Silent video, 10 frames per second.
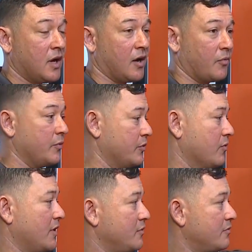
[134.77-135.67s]
Uh, we
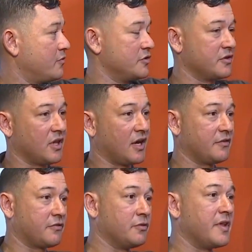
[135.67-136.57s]
would run the refrigerant
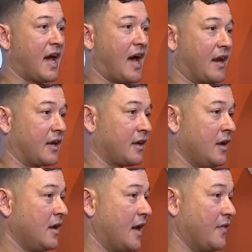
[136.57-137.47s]
lines through the attic,
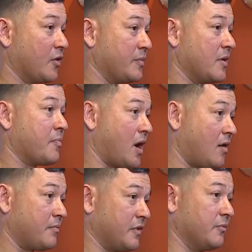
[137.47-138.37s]
and there would be a
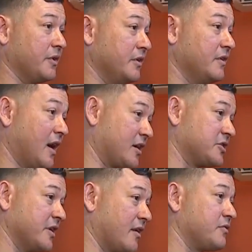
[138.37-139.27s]
pump that we didn't
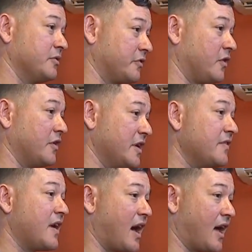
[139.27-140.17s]
actually have to install
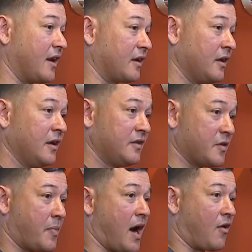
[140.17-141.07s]
in the attic
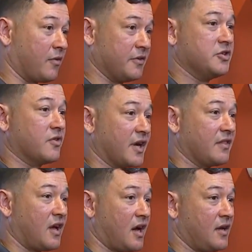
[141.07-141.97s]
to power the
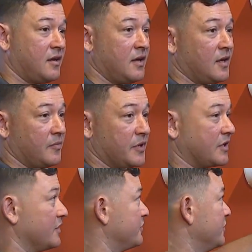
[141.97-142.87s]
drain line
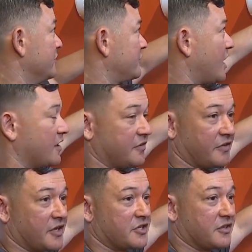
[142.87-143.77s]
because there's
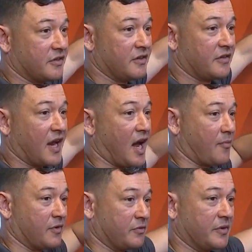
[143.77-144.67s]
condensation that
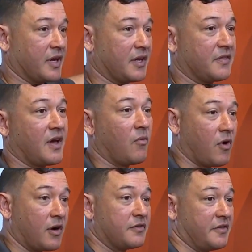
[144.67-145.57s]
happens, and we got to get
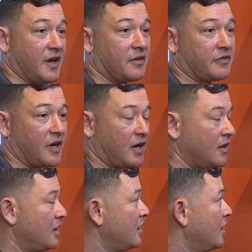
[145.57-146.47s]
that water to the outside.